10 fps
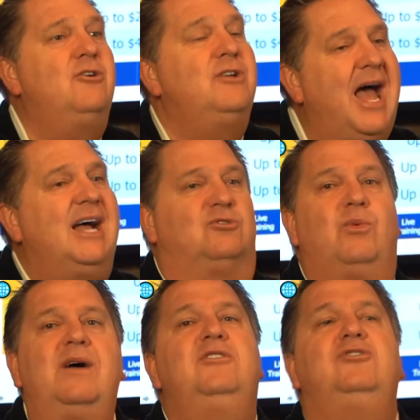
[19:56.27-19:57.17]
I go, yeah,
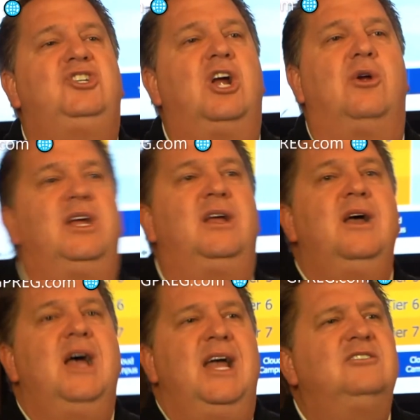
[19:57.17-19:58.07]
it's revenue
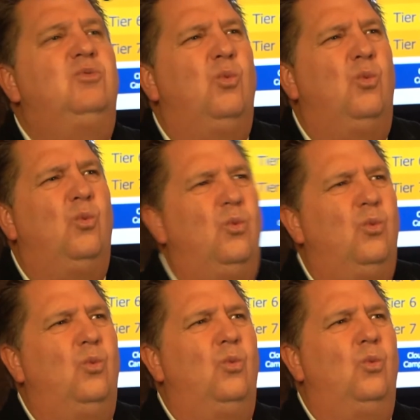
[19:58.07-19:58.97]
sharing. He's,
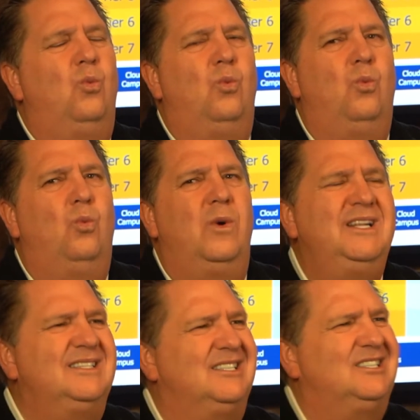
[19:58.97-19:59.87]
when does